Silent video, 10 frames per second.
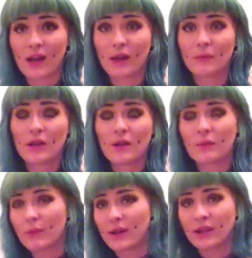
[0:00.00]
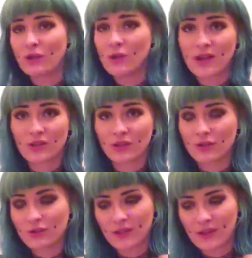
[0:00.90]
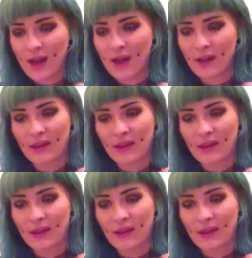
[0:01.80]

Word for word: time, but you guys are used to that.